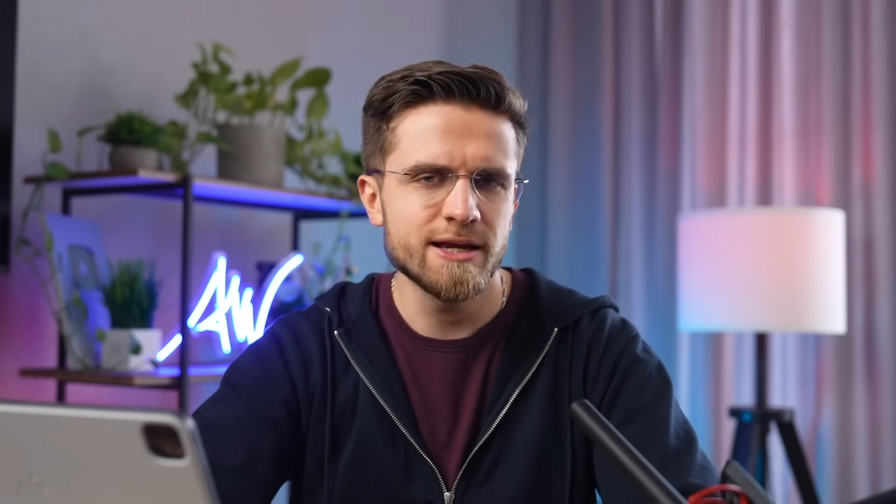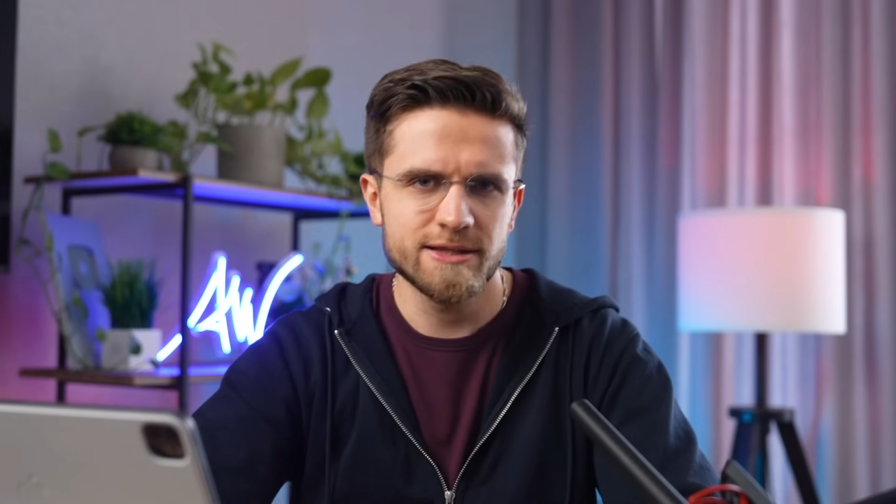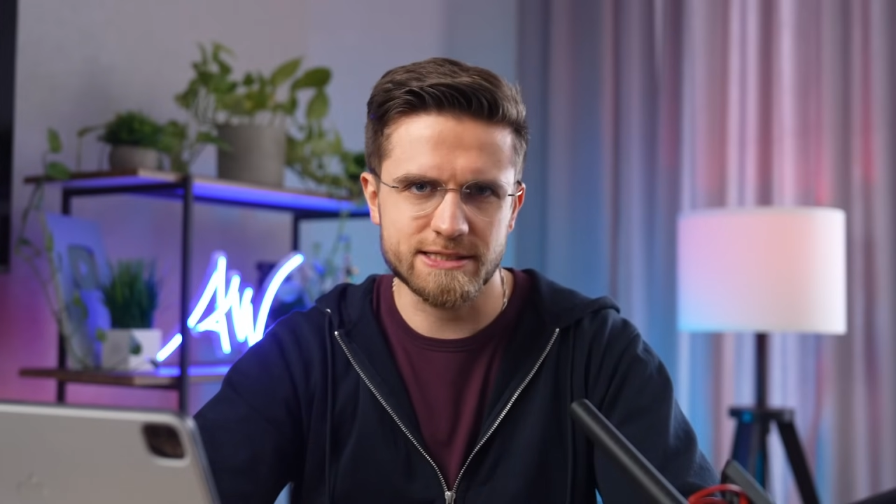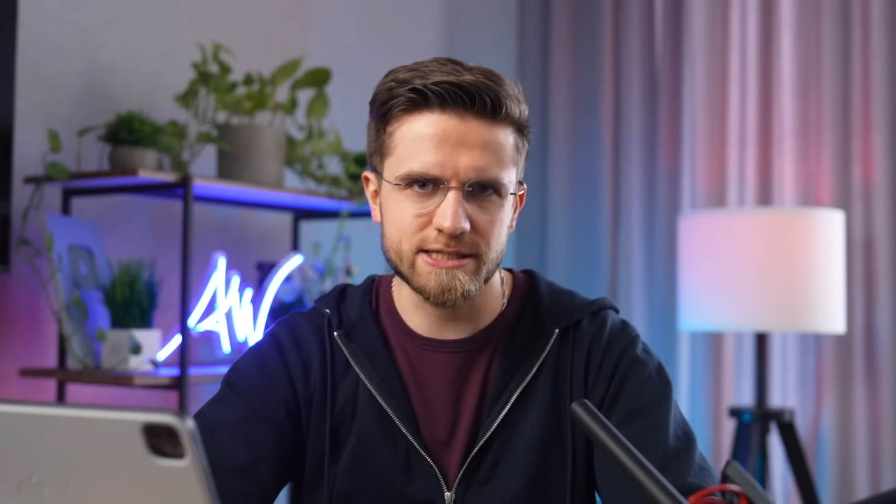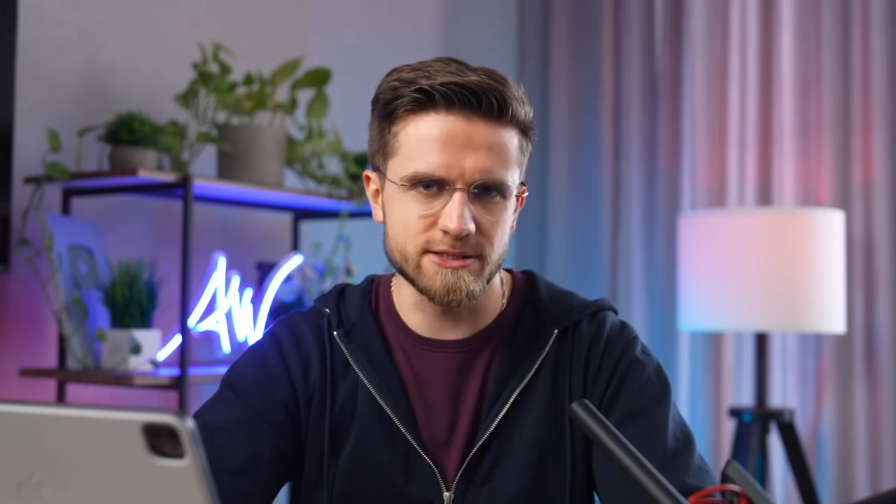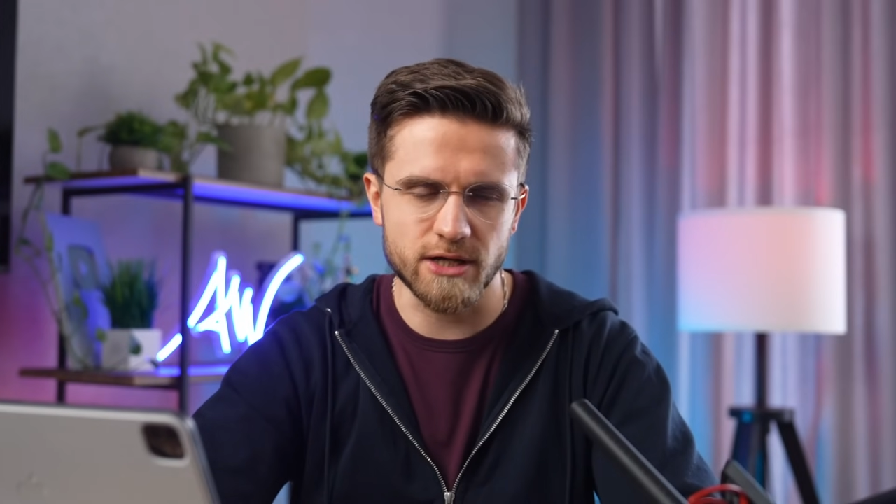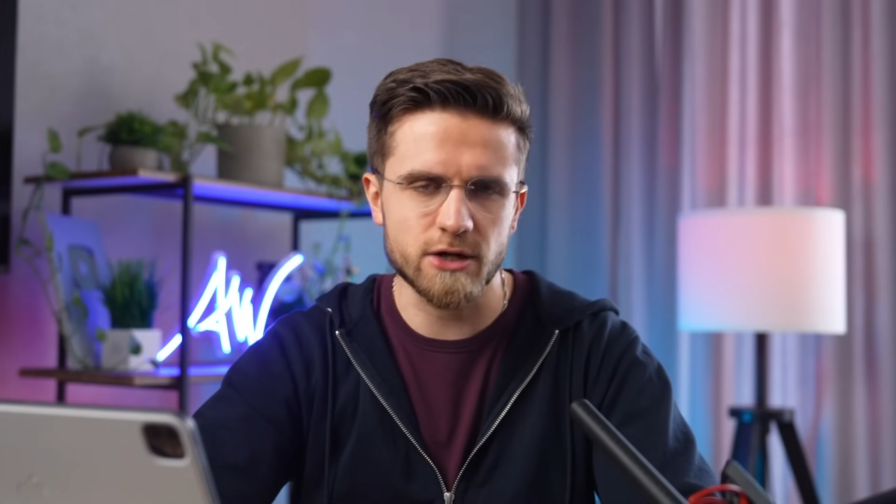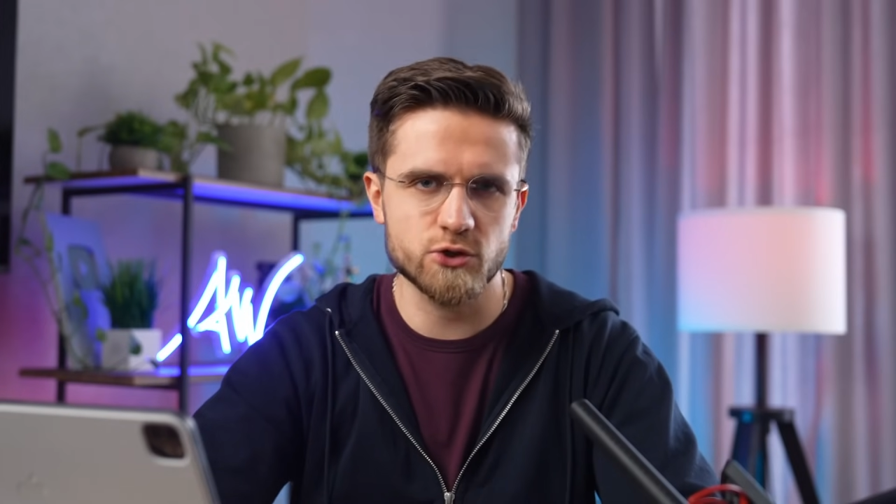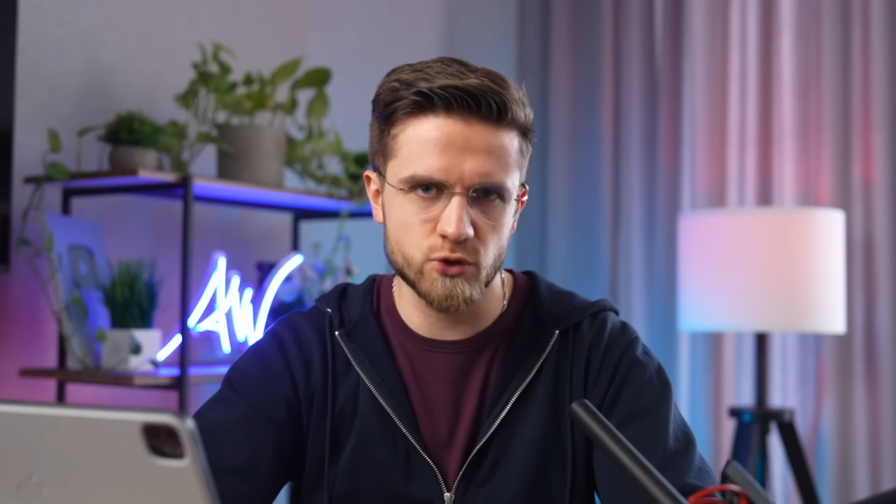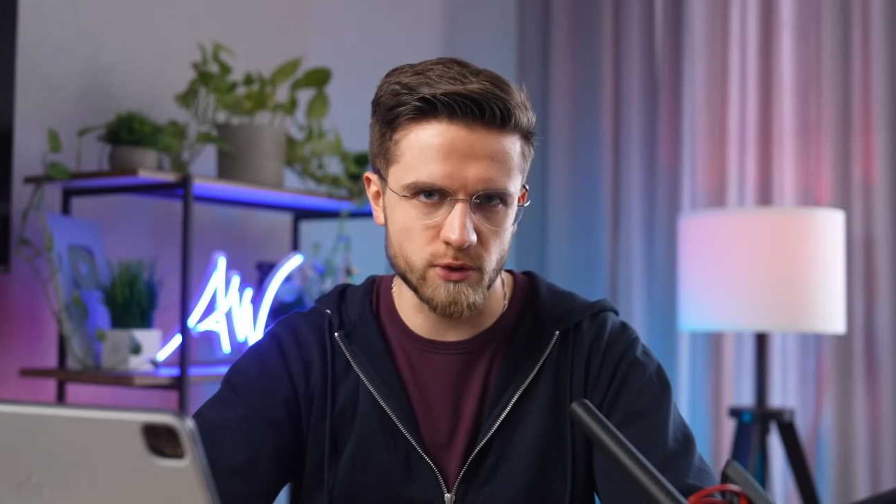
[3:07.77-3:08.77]
This is
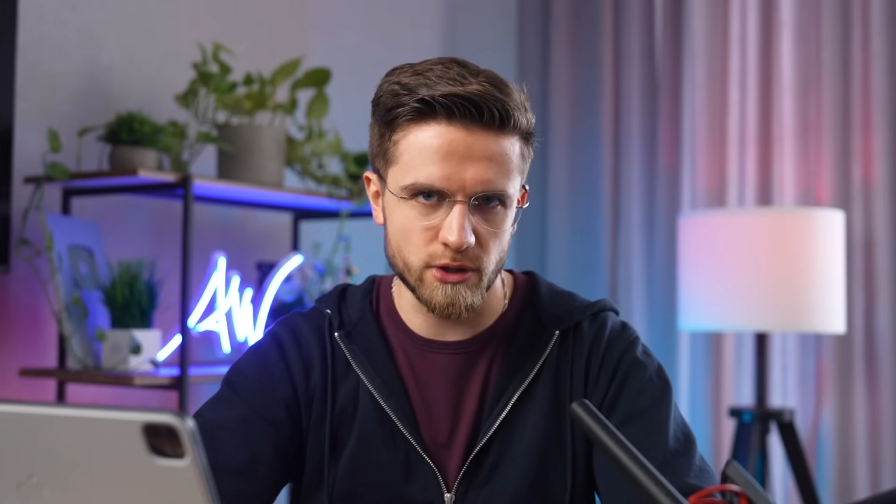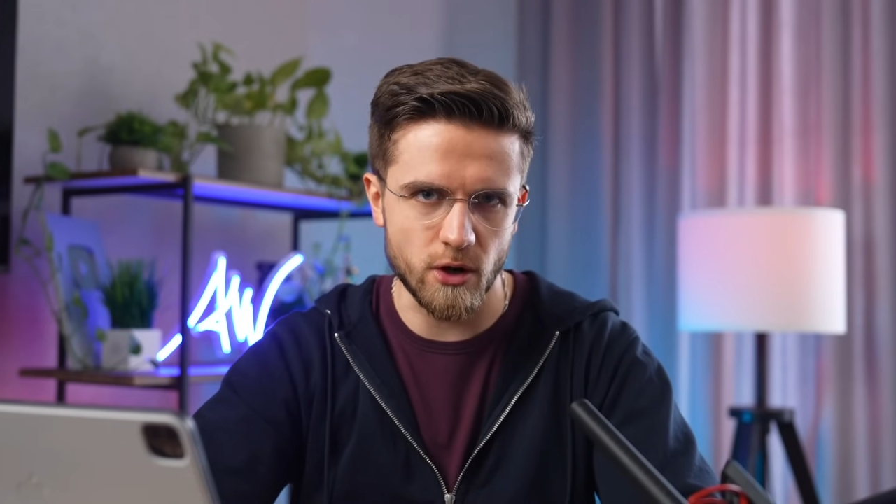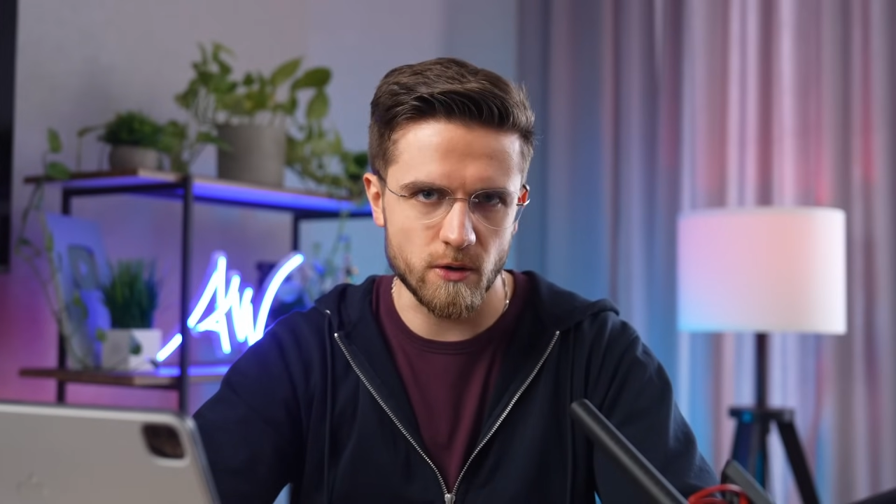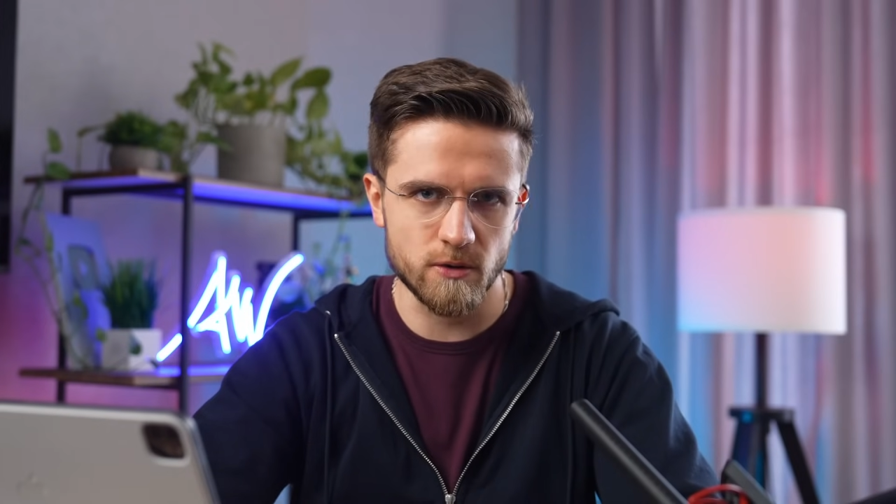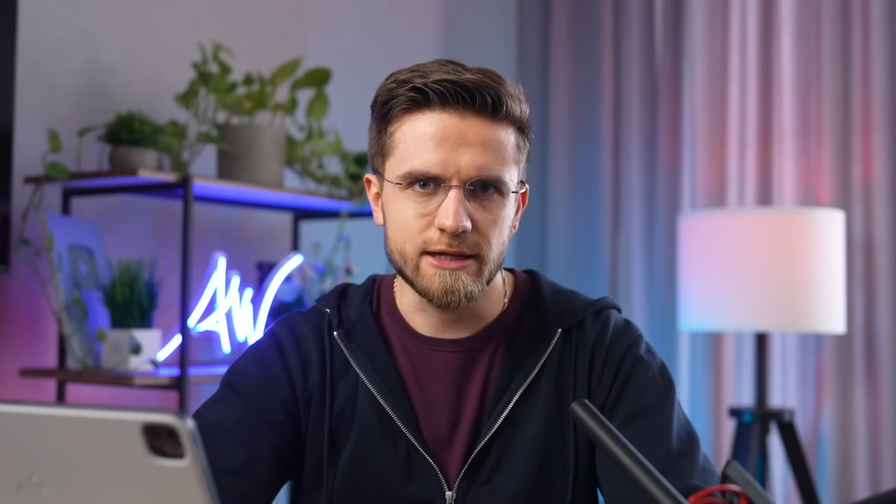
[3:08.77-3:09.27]
not true at all.